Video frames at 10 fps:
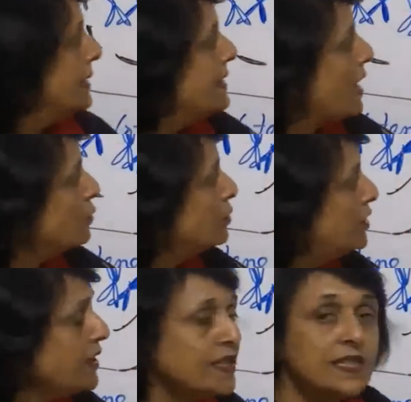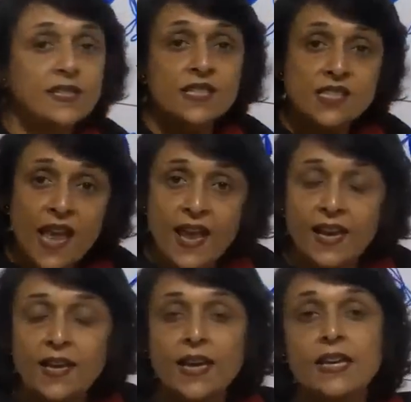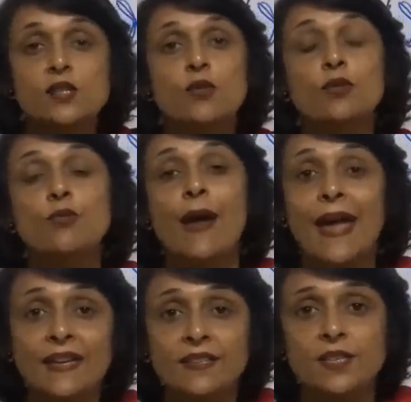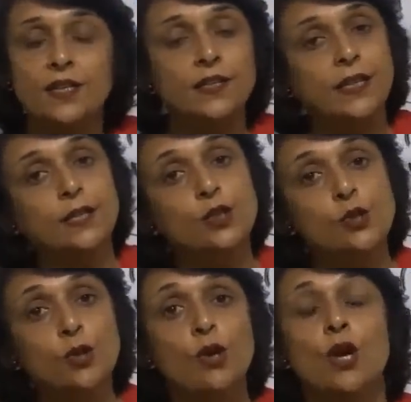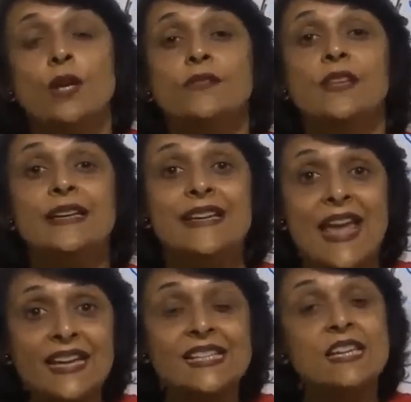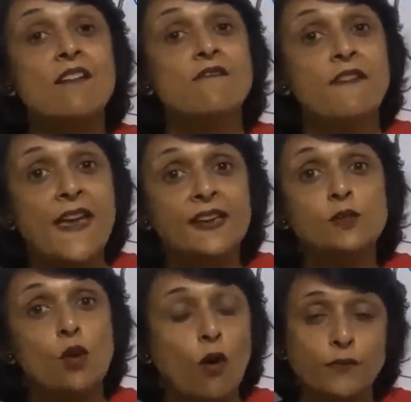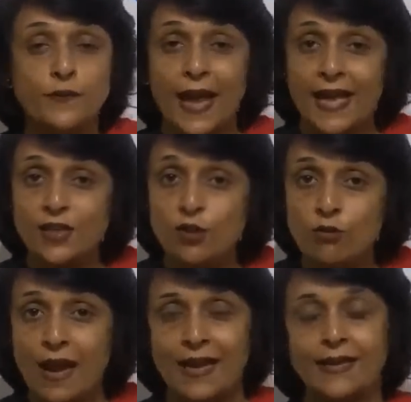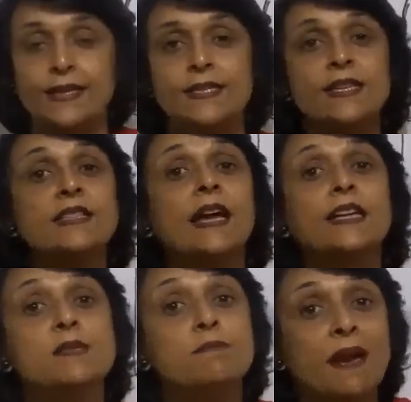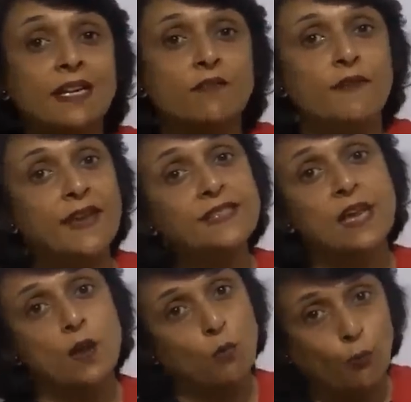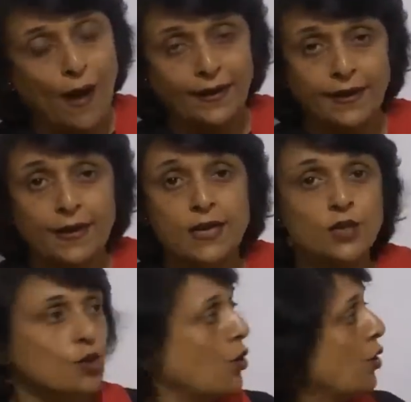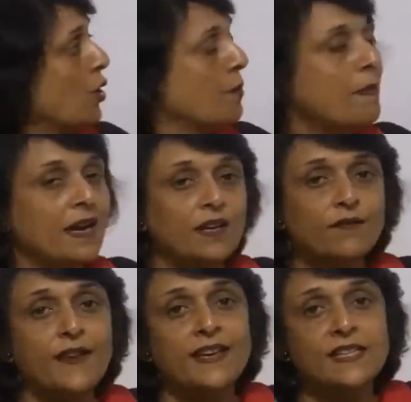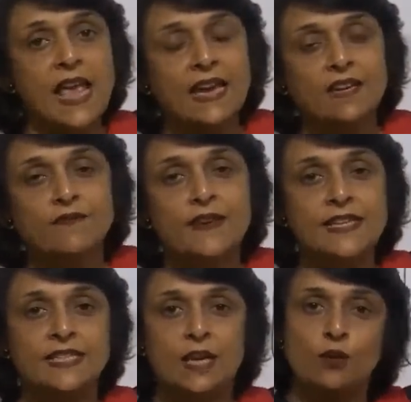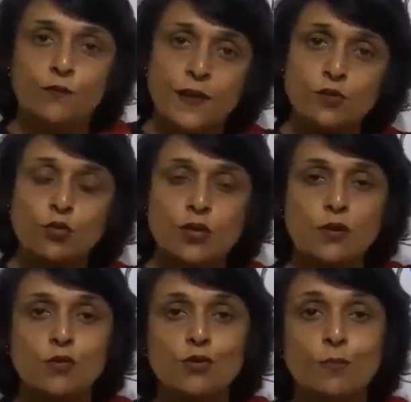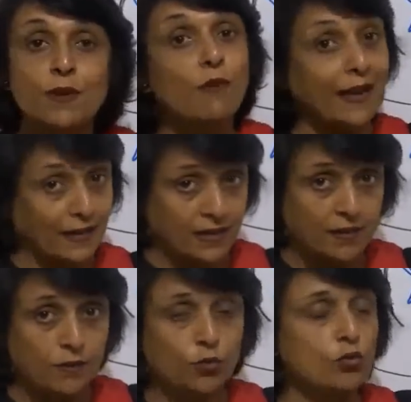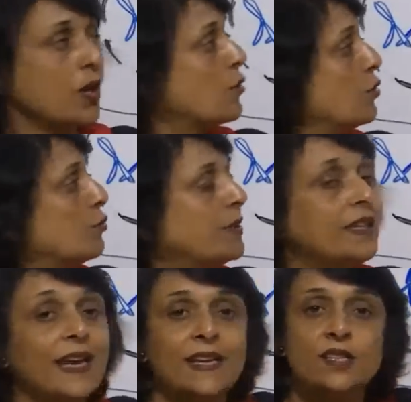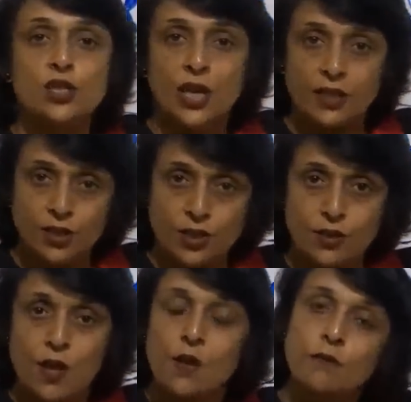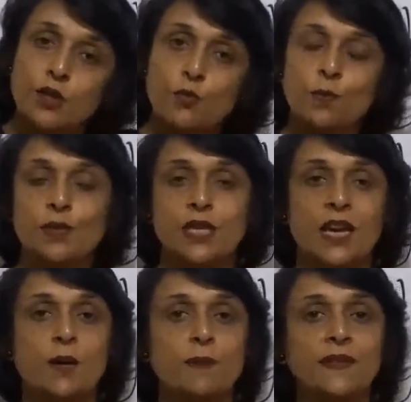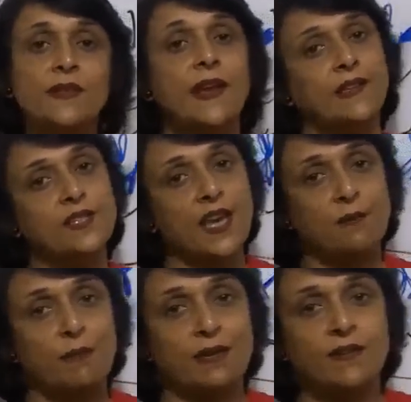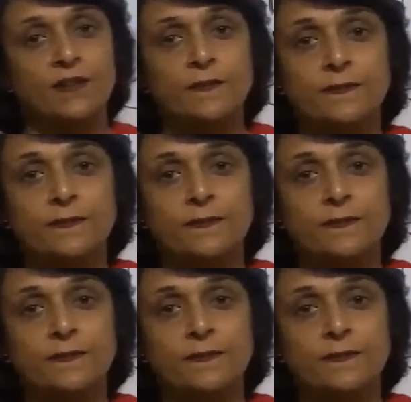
now this cell is going to enter into the next phase of karyokinesis, that is metaphase 1. So metaphase, anaphase, telophase, those are going to be the next changes, which we will take up in the next segment.